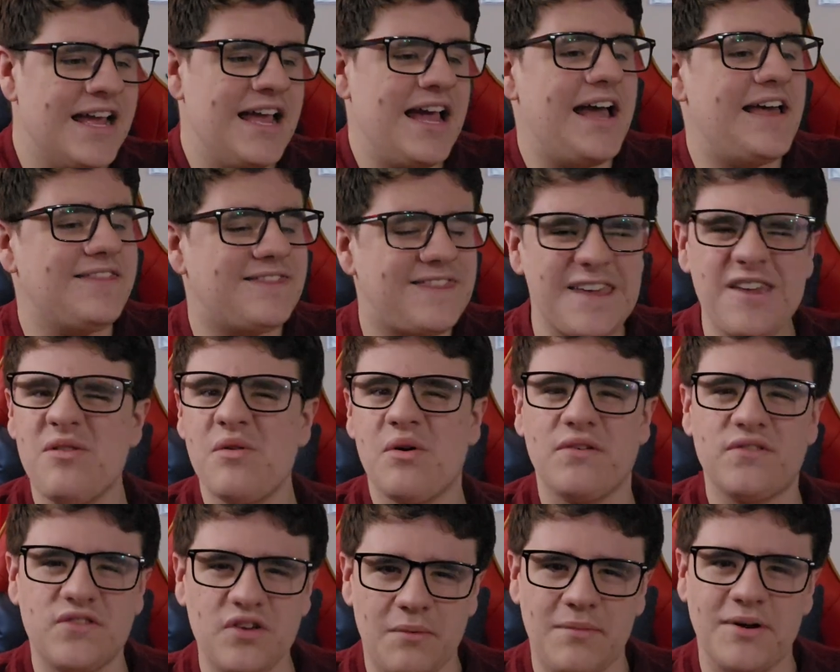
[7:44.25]
And thank you all
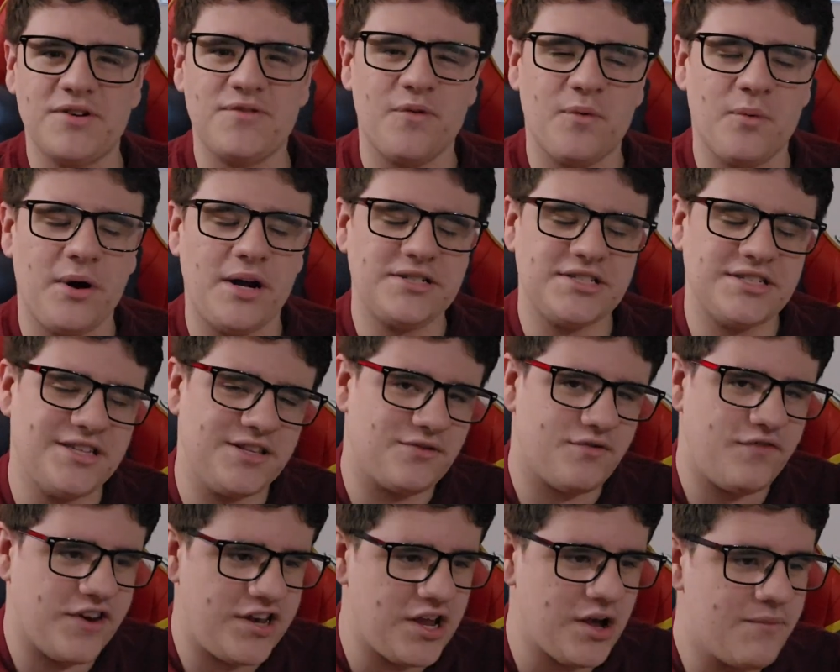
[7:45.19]
so much for watching this
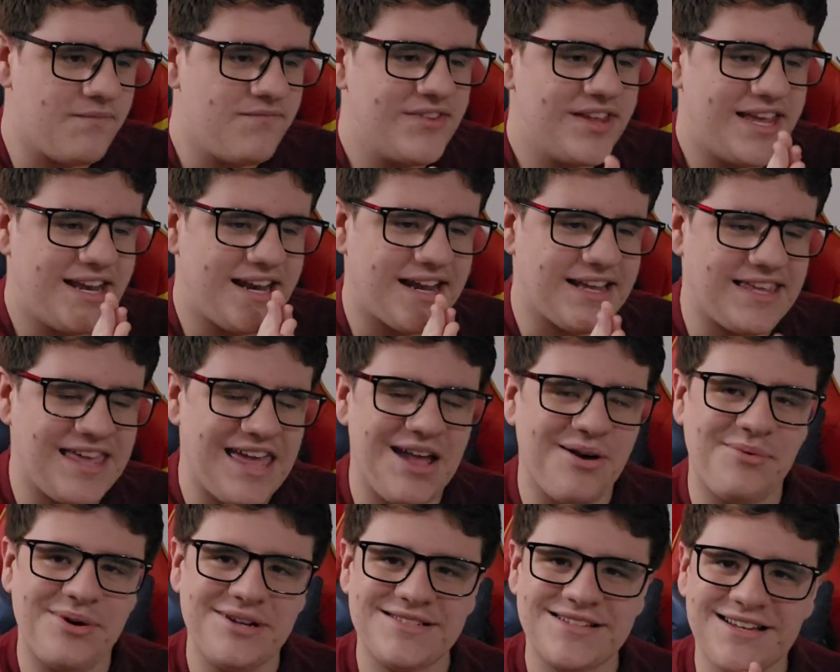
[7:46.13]
video, and I
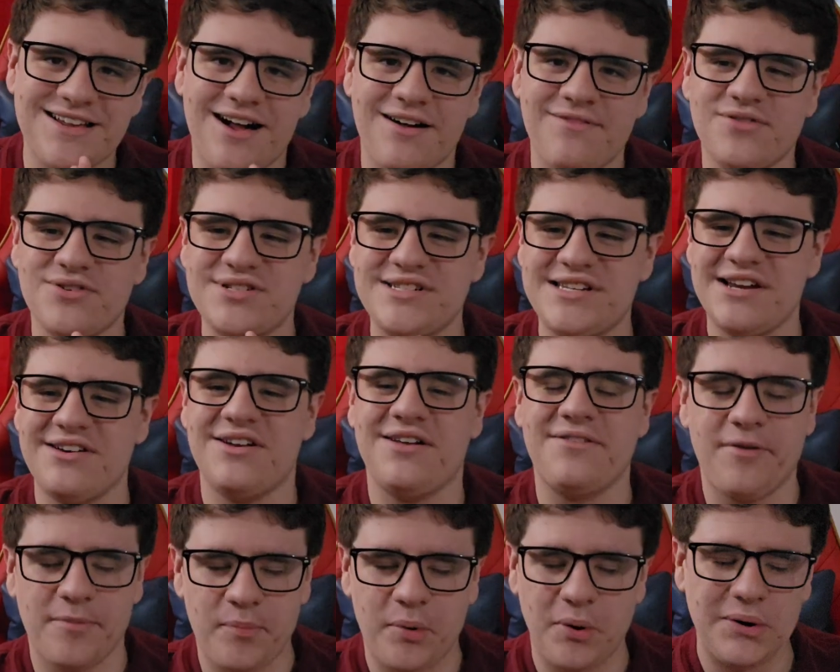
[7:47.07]
can't wait to cover
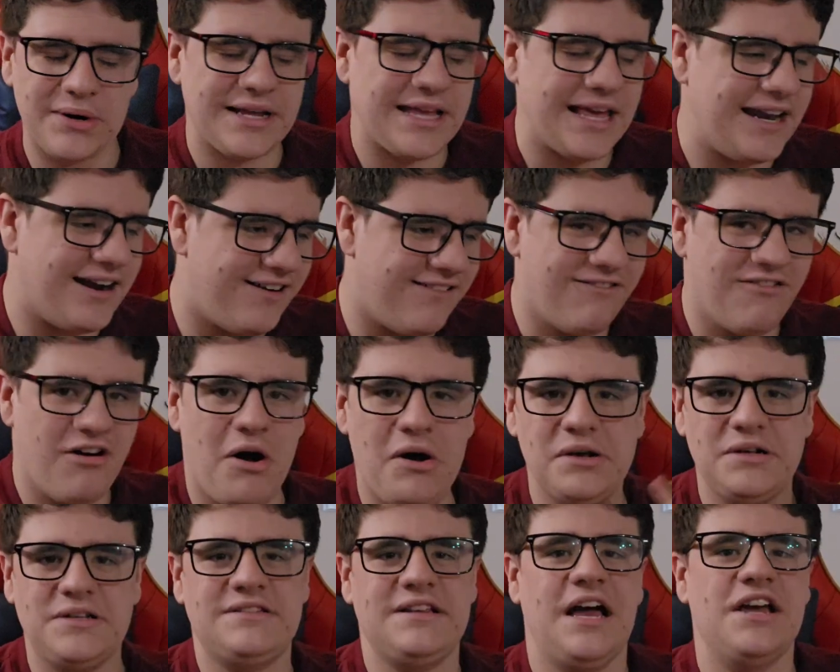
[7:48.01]
Daredevil Born Again
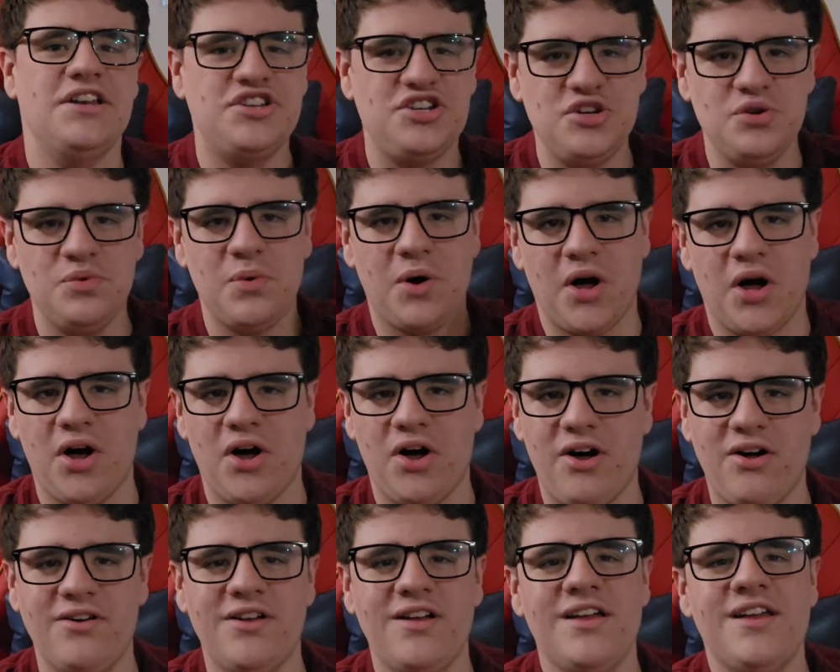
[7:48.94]
alongside you
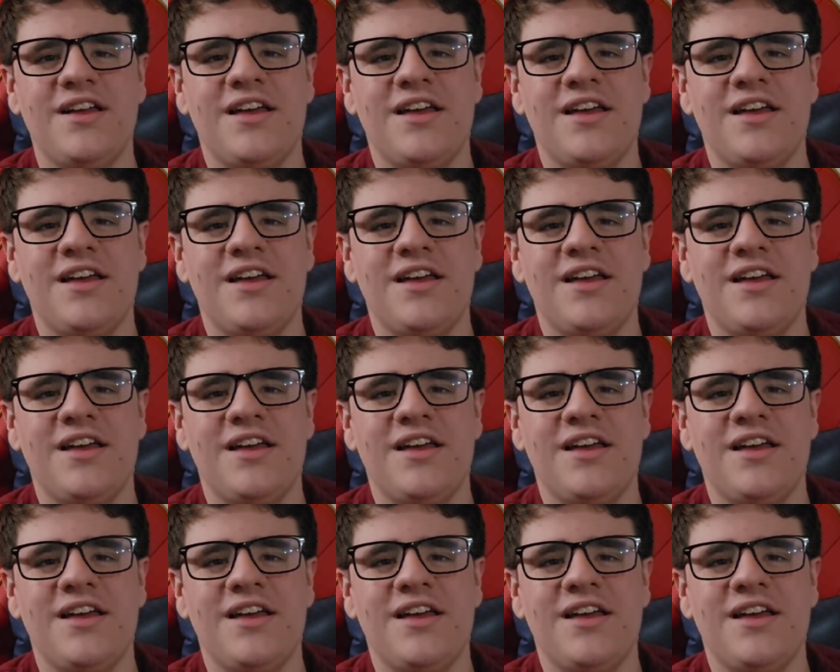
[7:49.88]
all.